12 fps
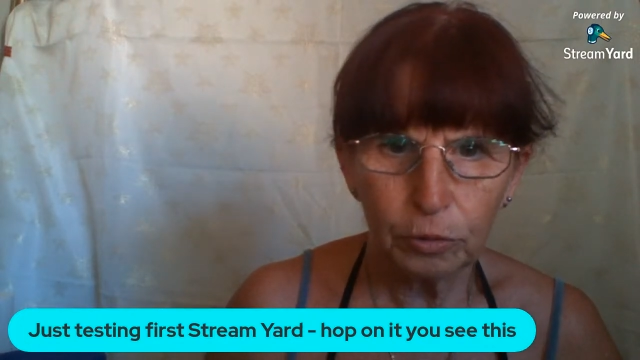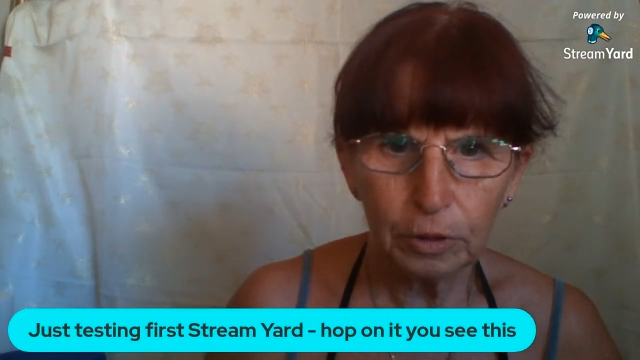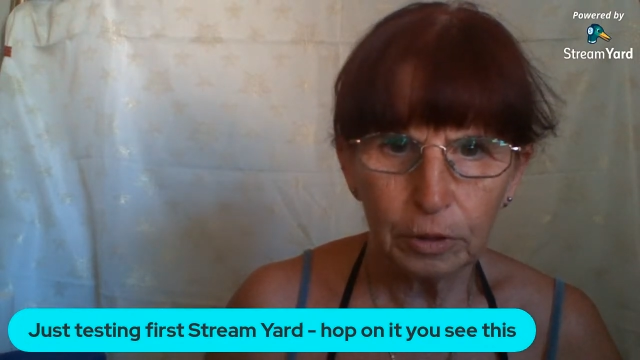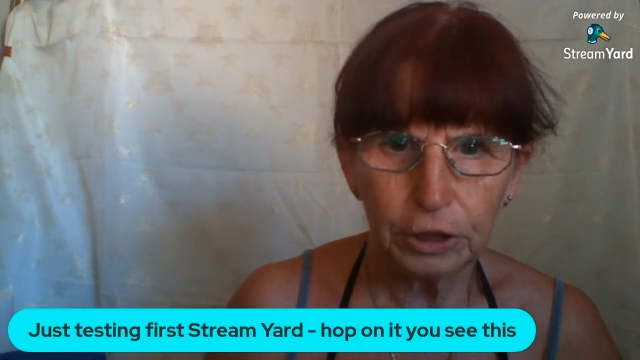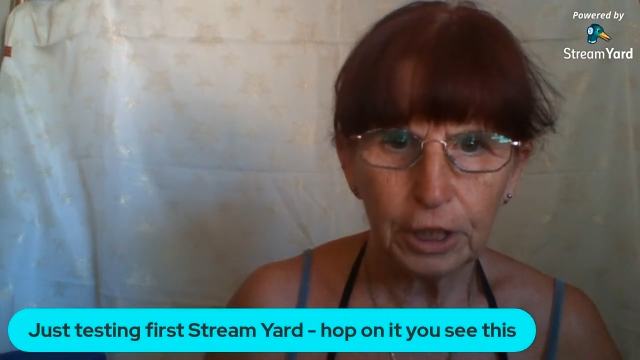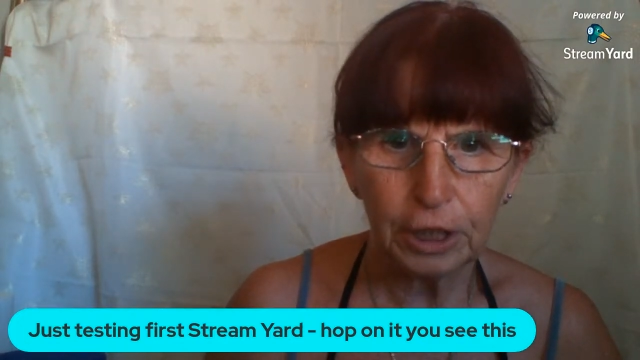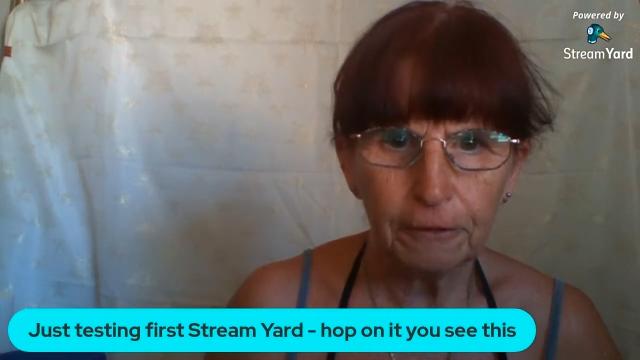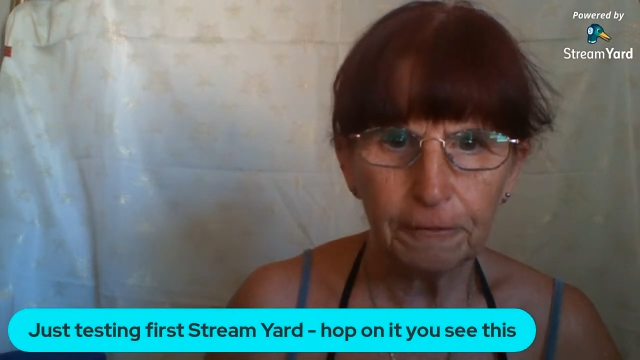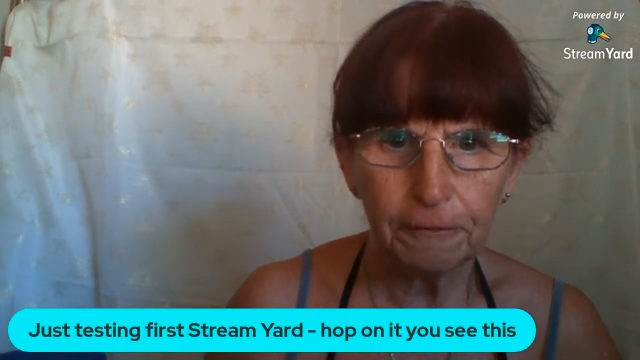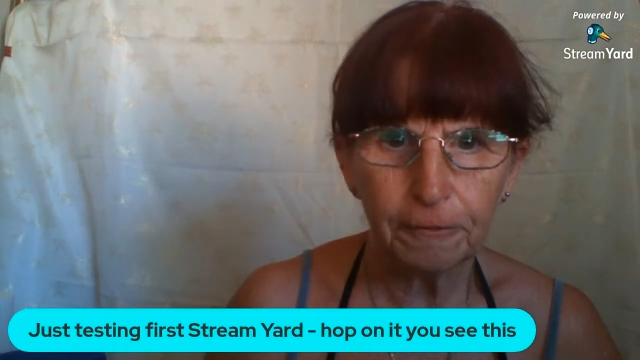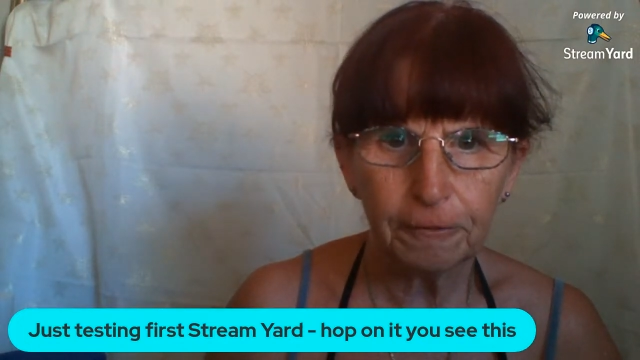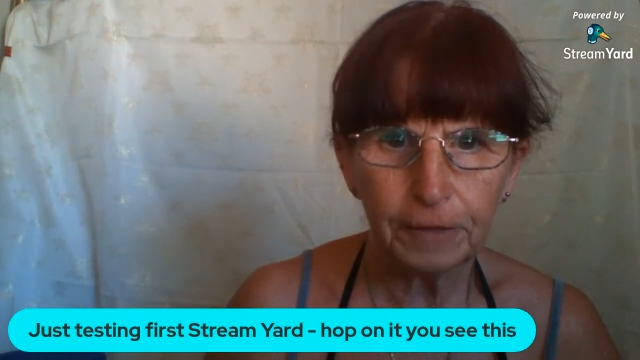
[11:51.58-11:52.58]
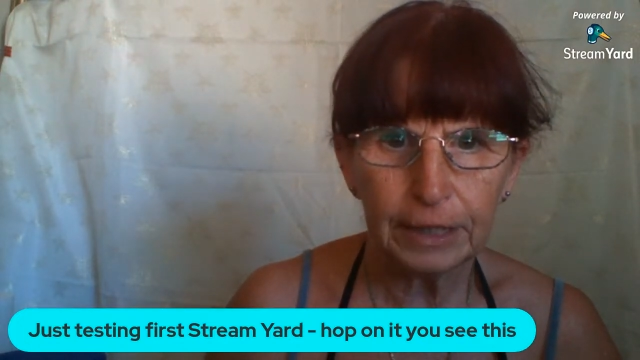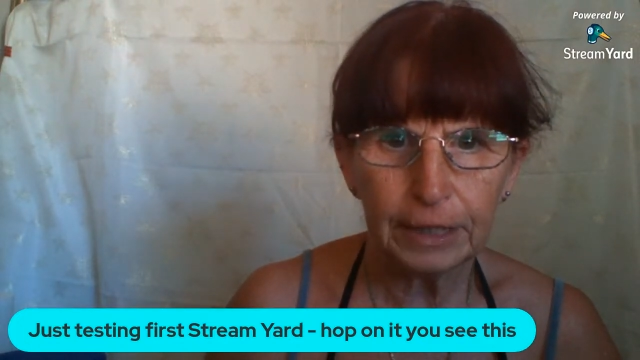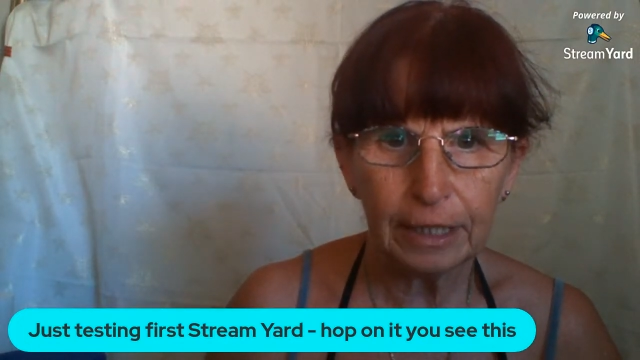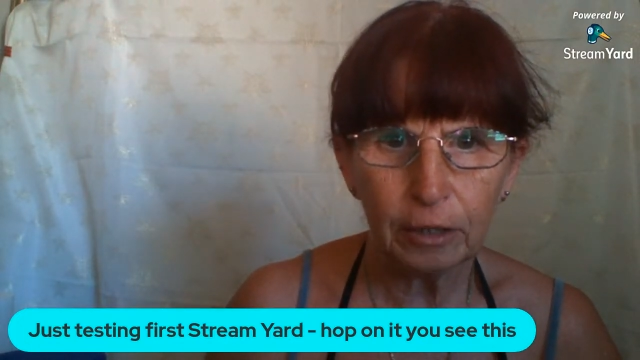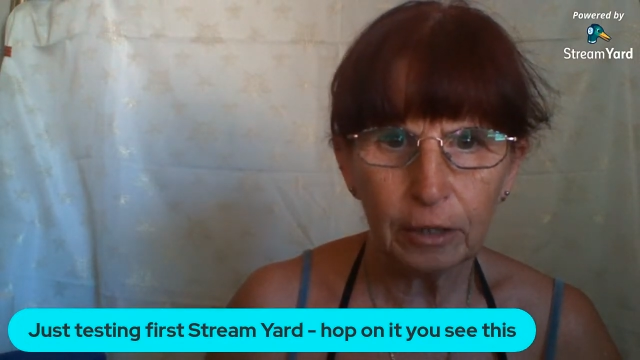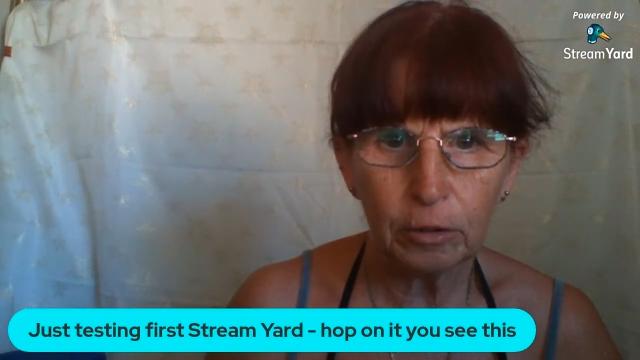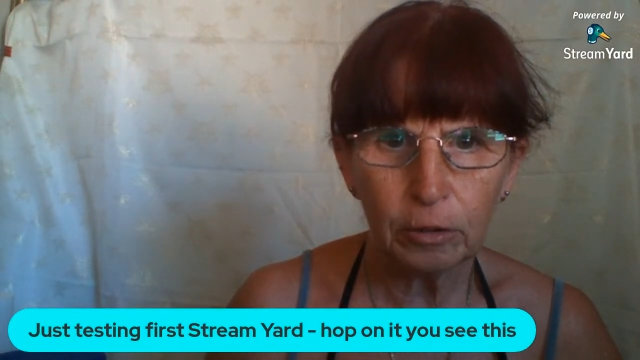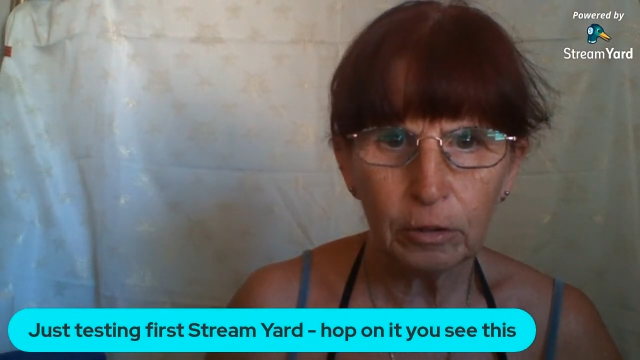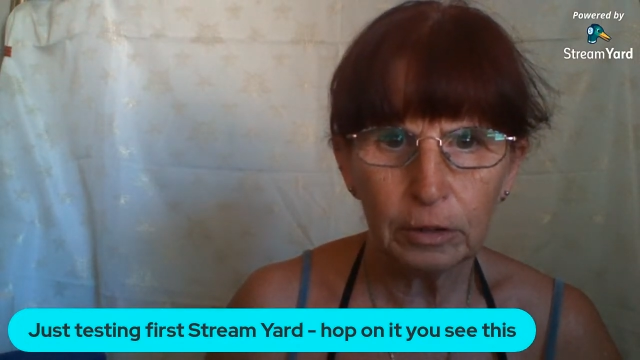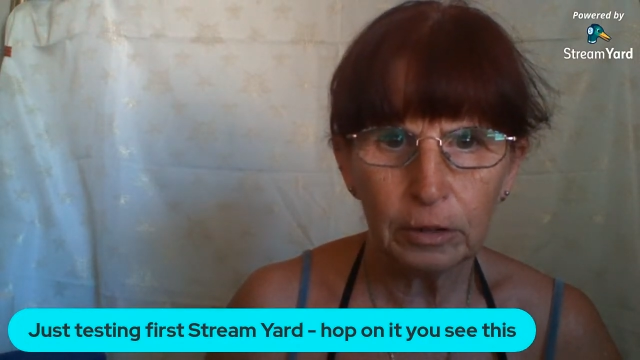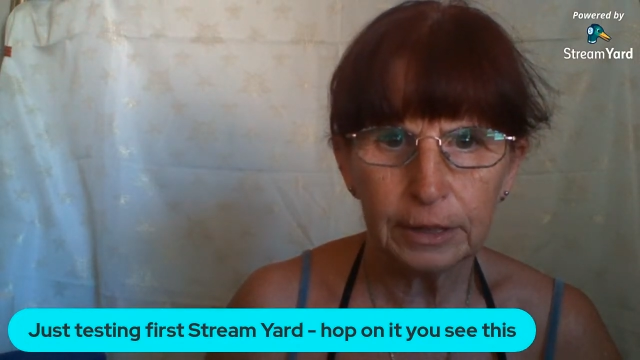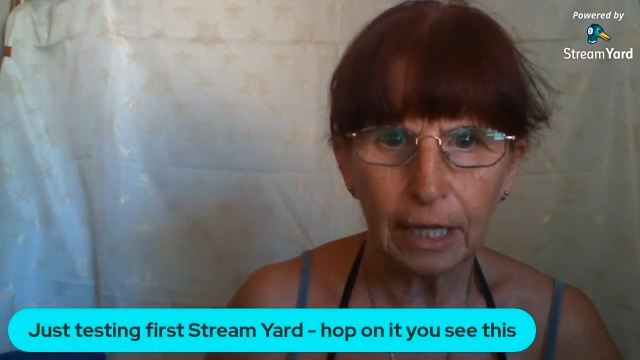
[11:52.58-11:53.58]
shift
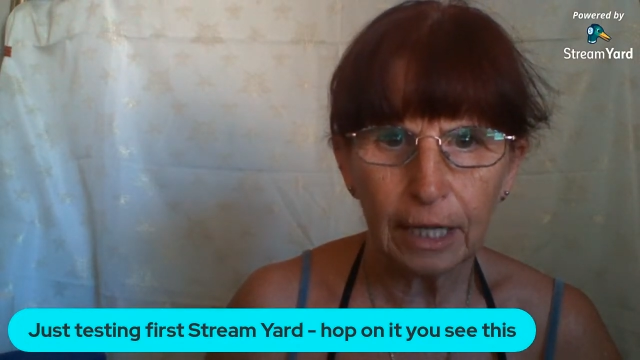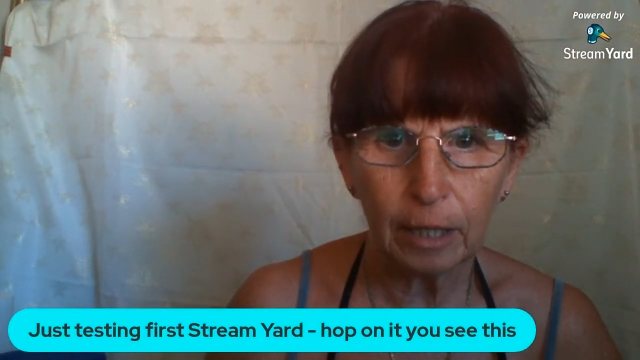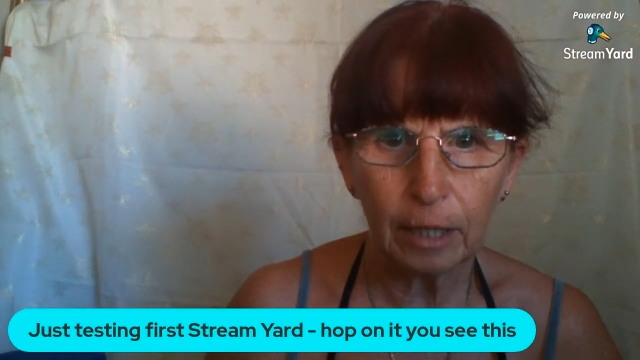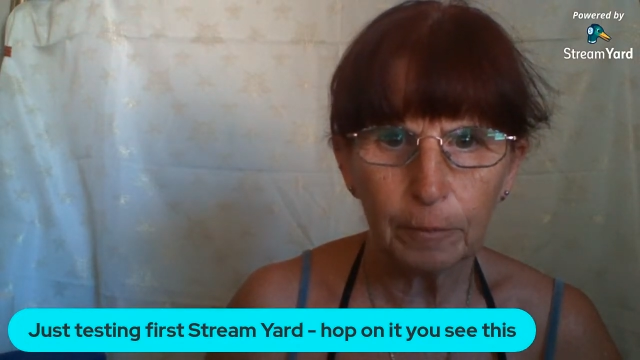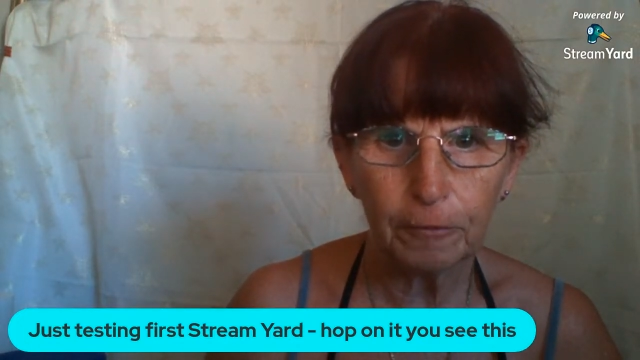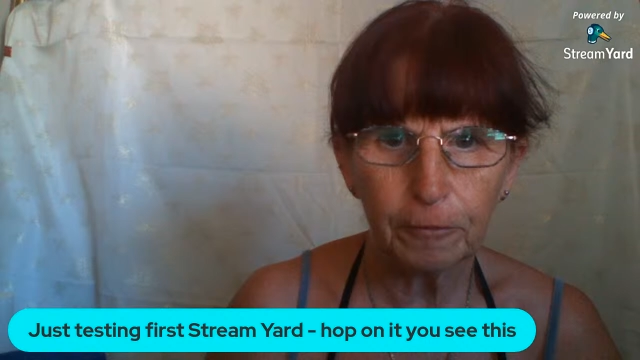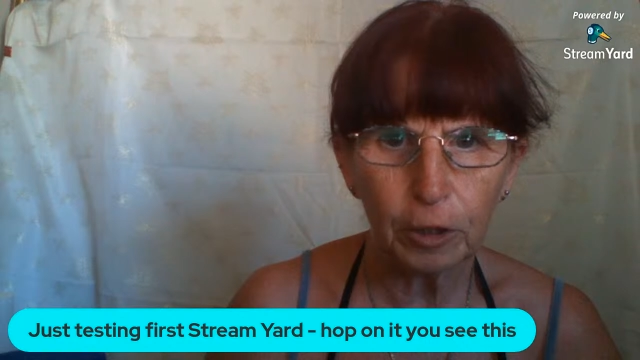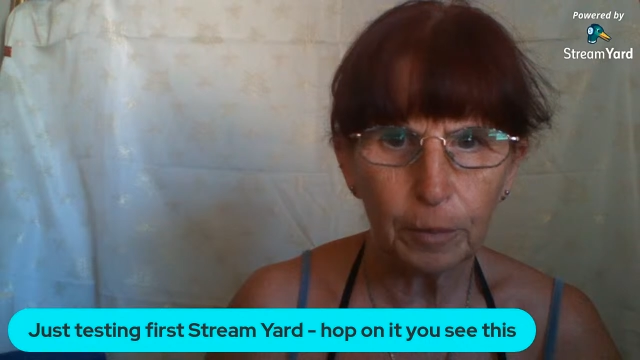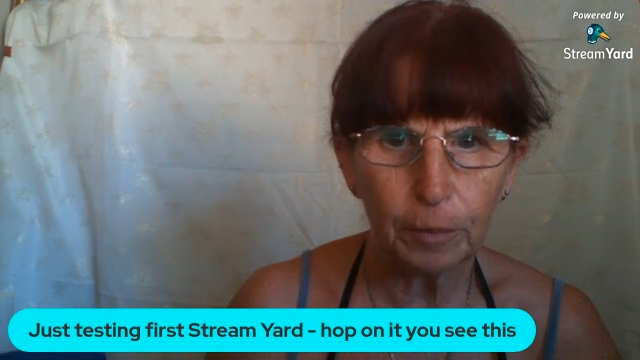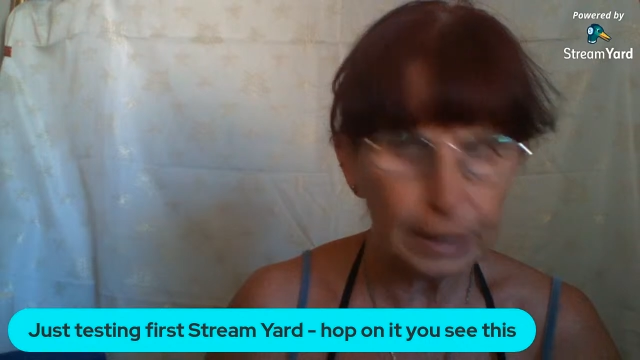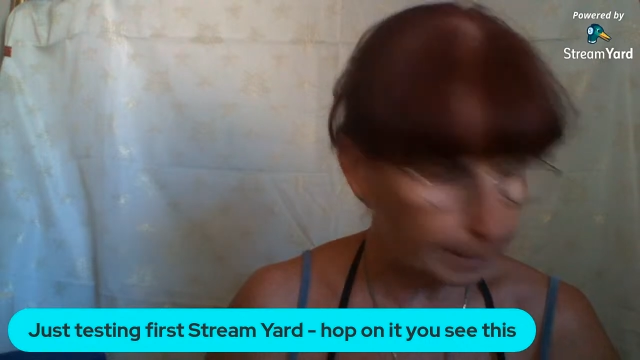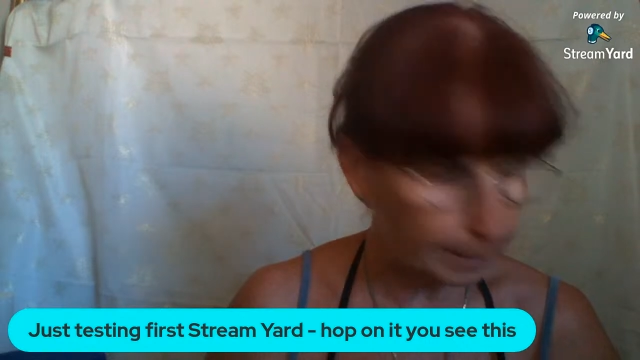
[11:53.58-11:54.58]
videos up for comments